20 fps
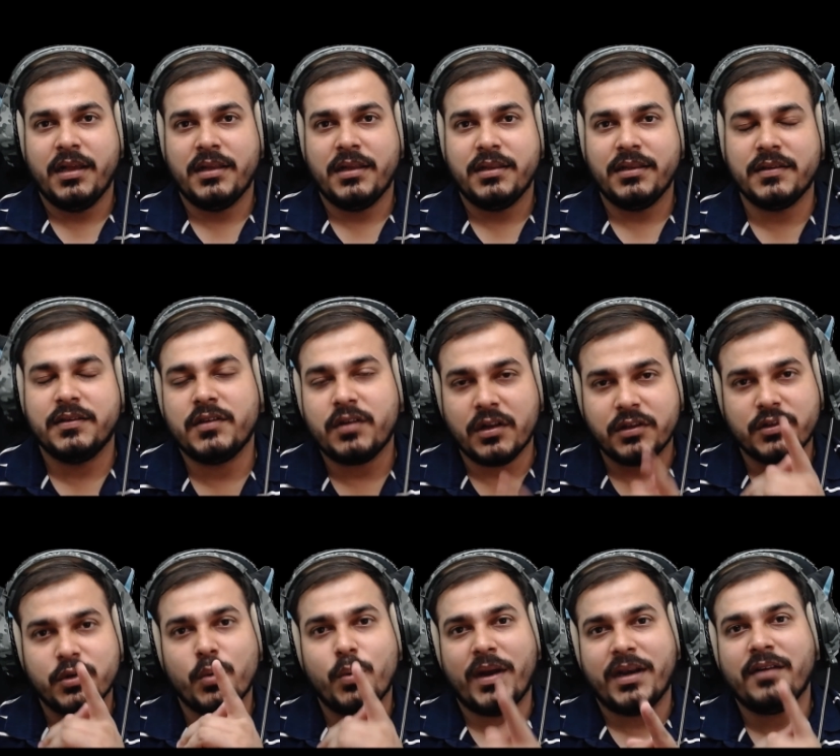This is
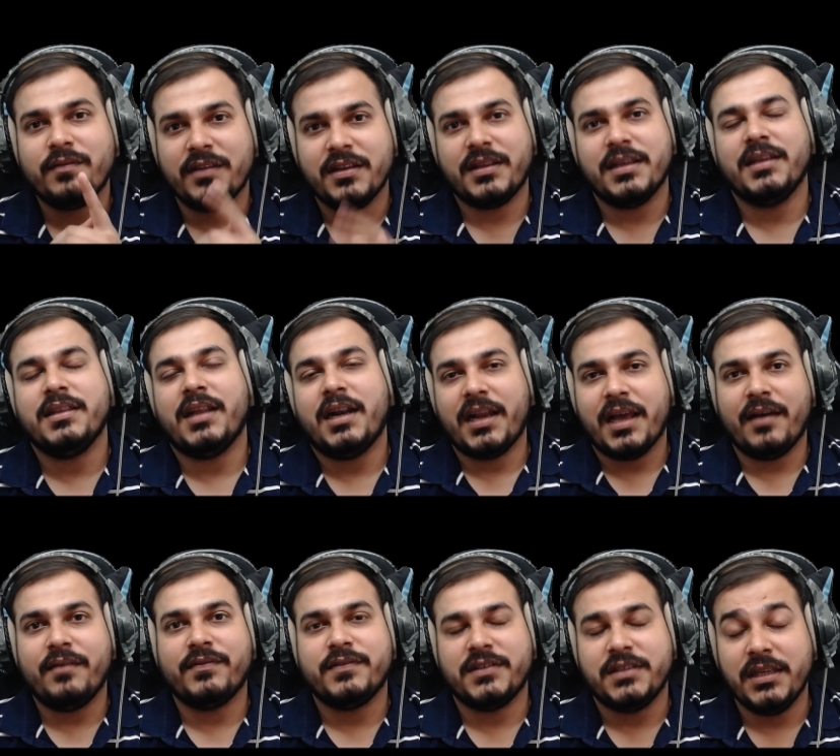also one of the things that I
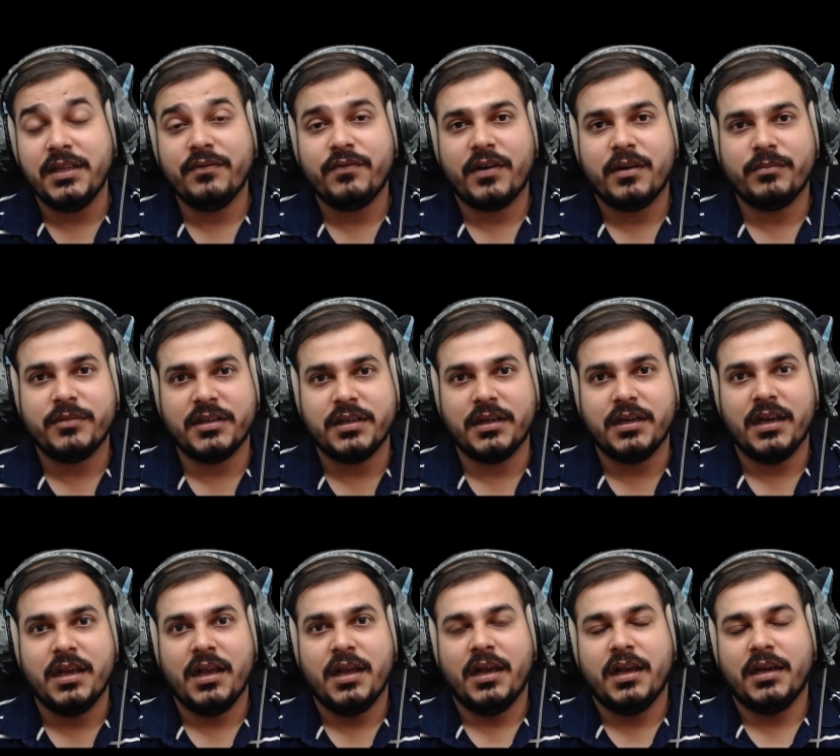have seen from the
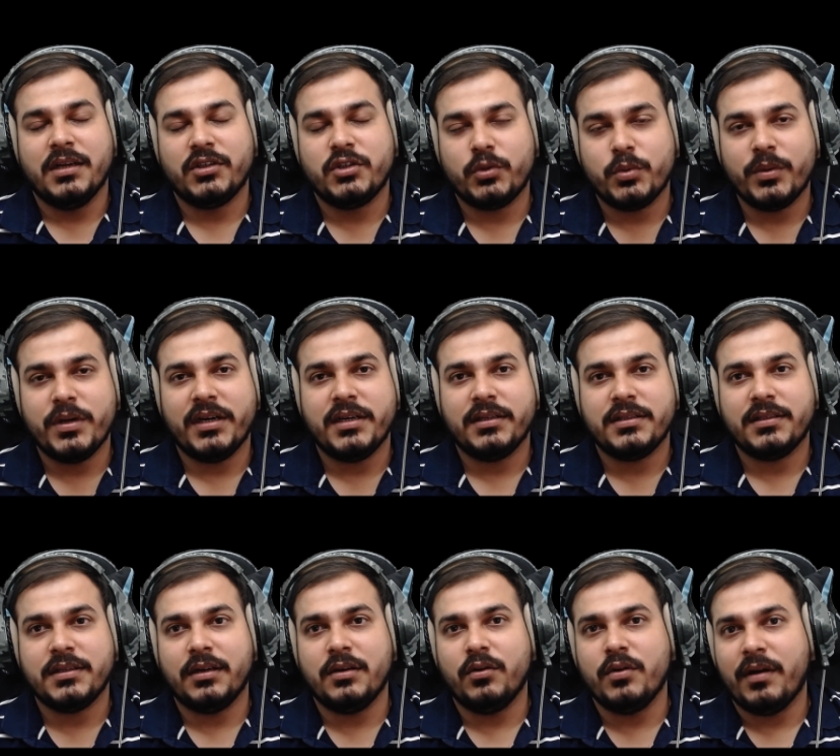students
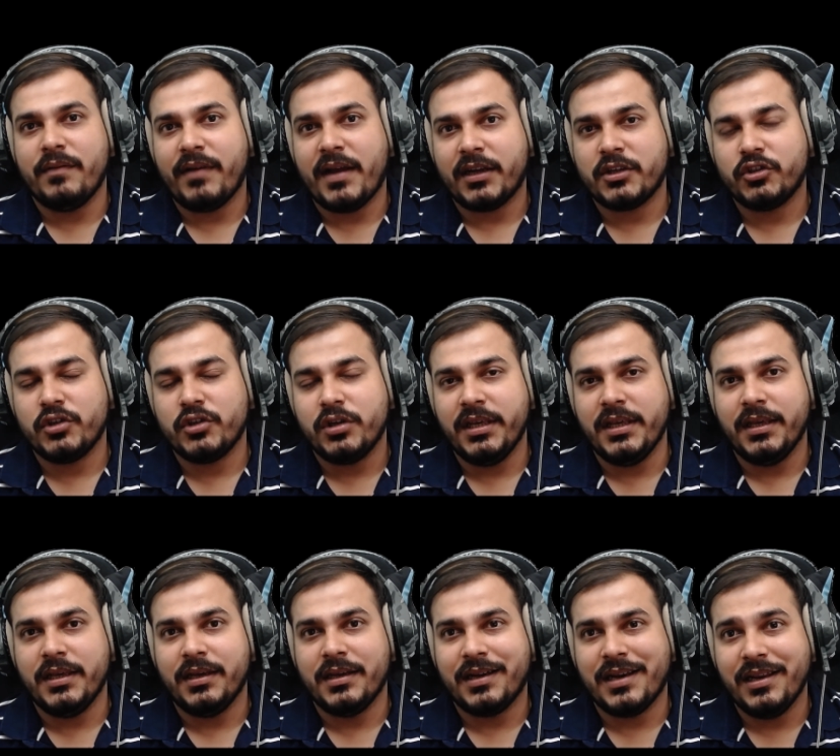who have
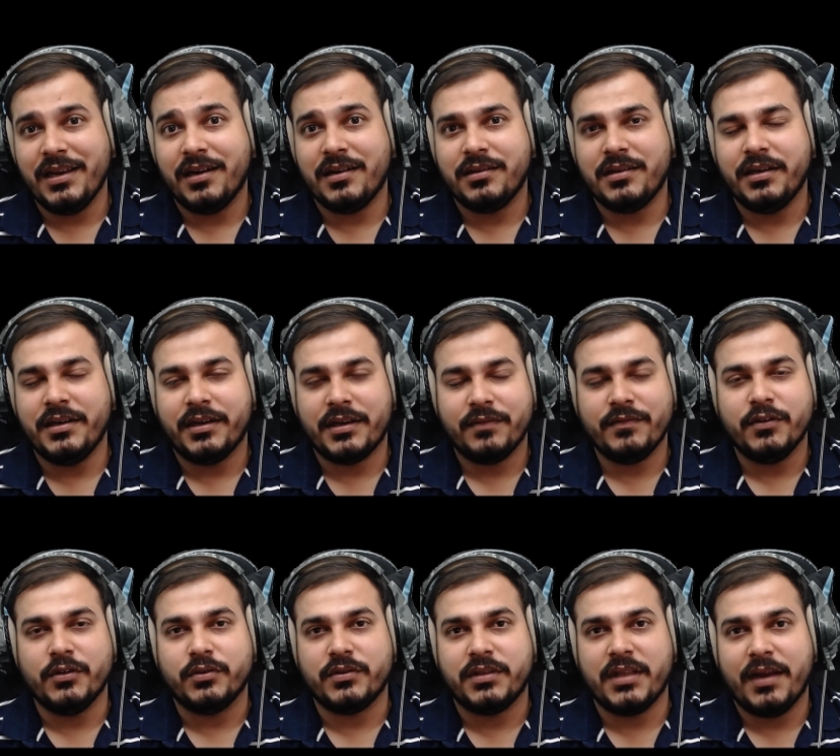actually cleared the
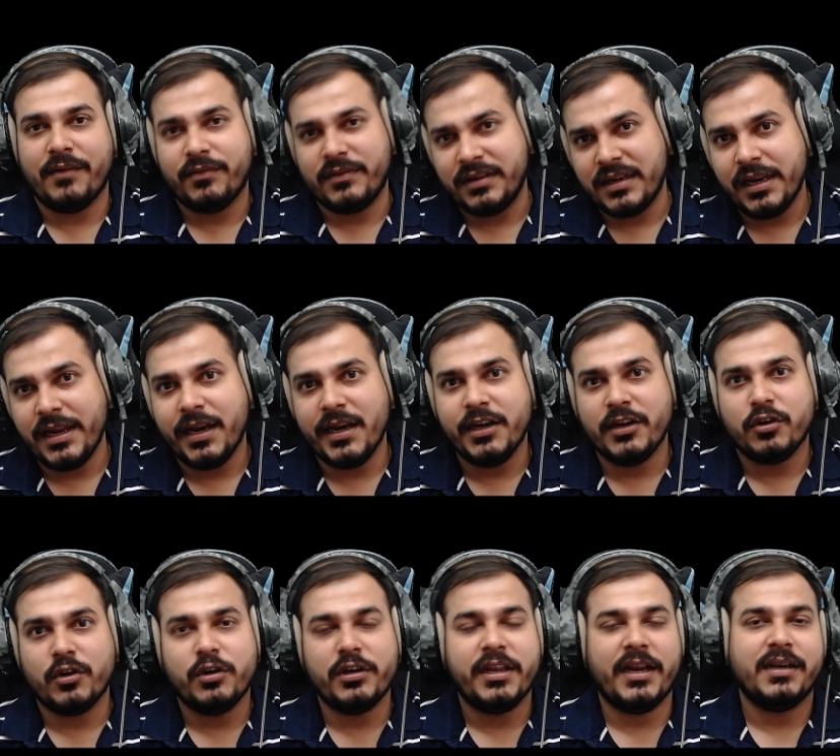interviews. They have clearly
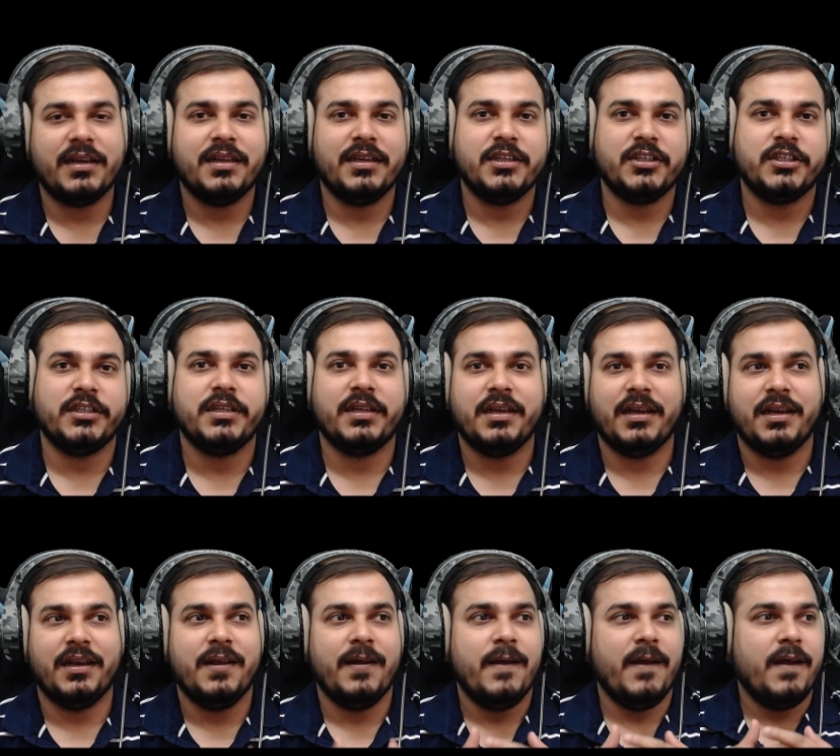told that,
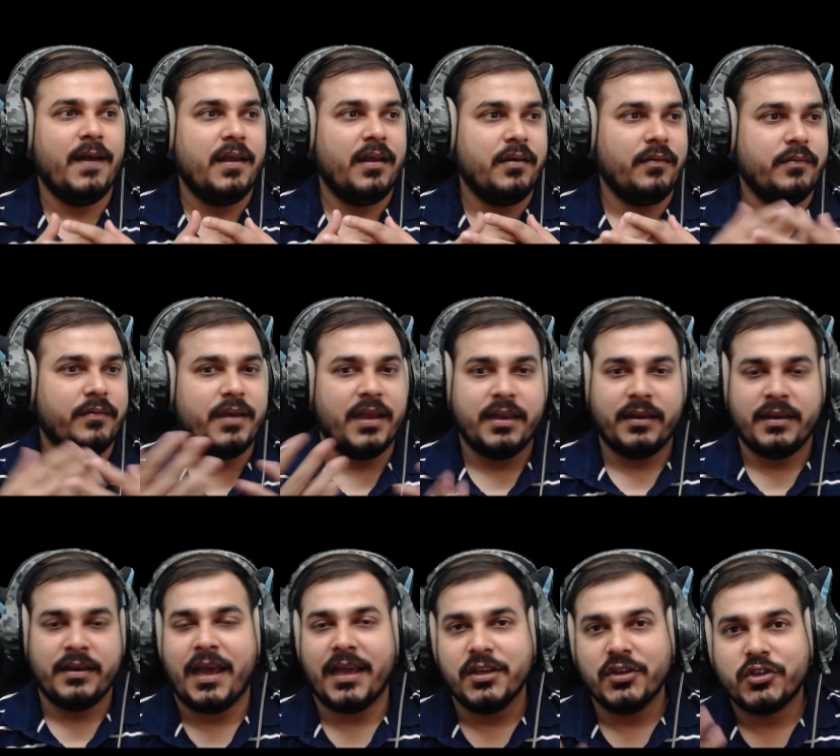Krish,
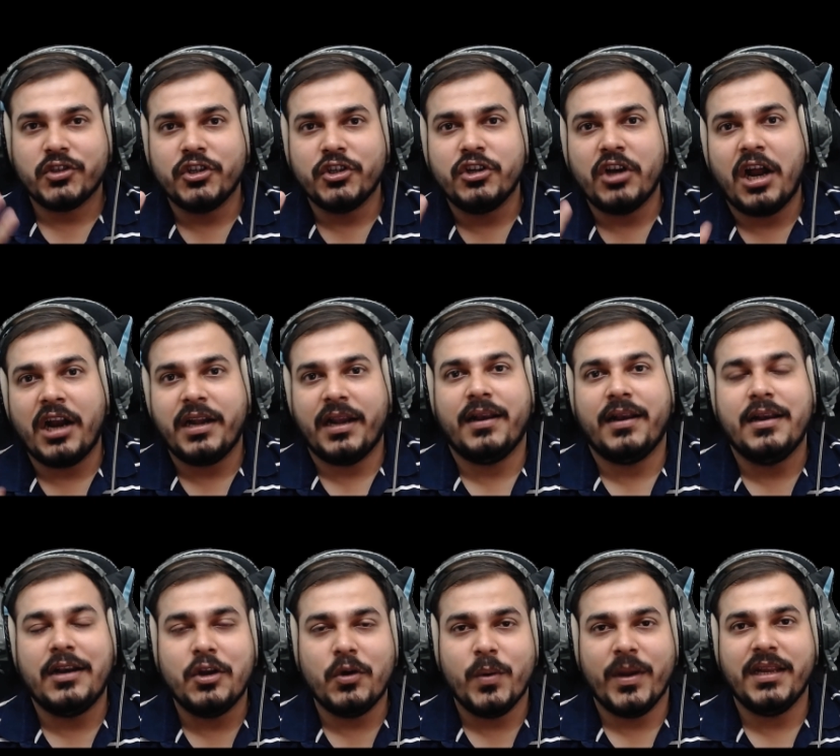when I used to not
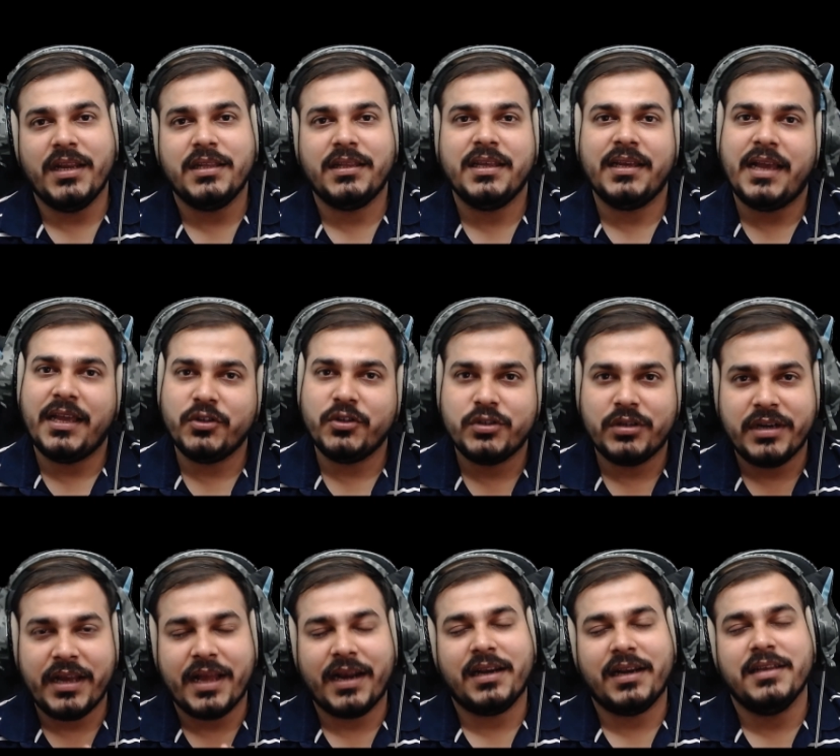know anything, I used to
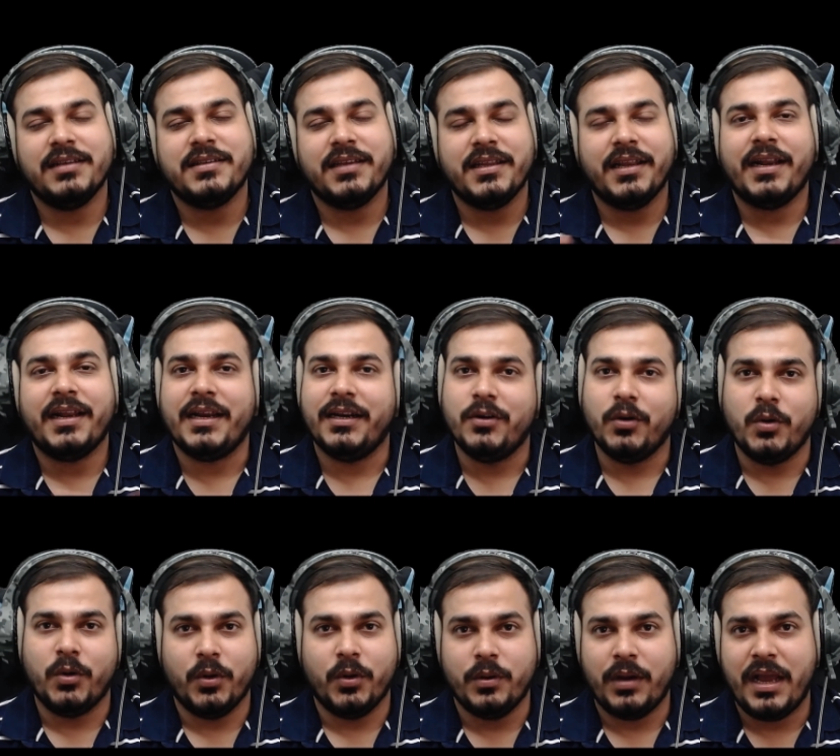directly say that I
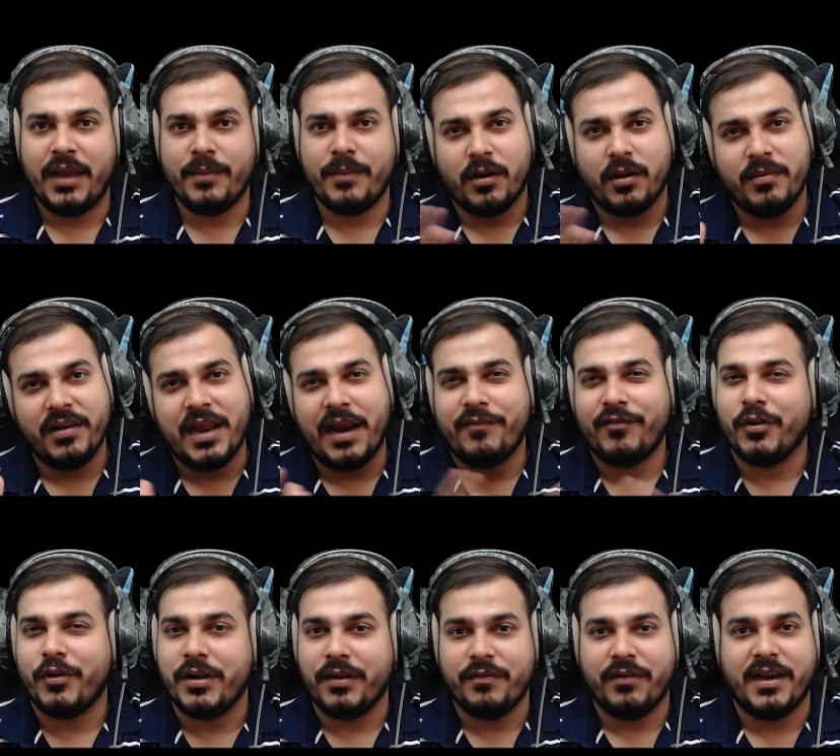don't know. I probably have
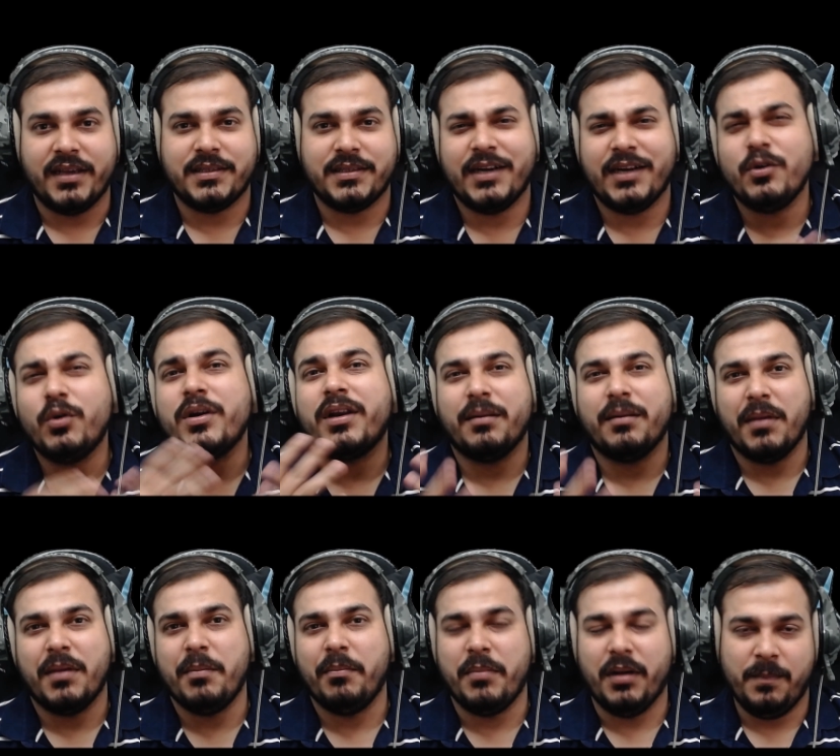to revise. I don't
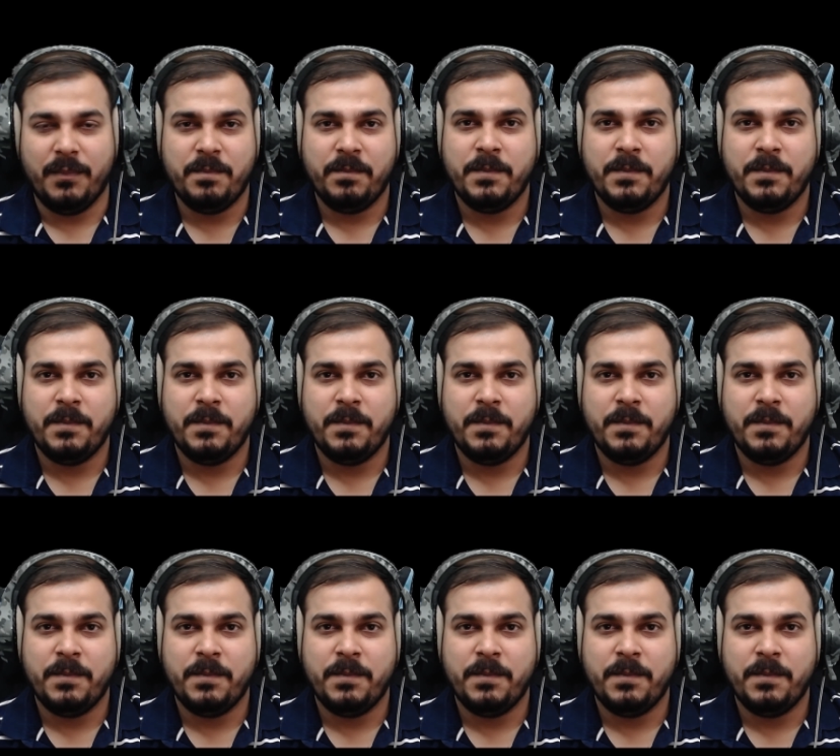remember.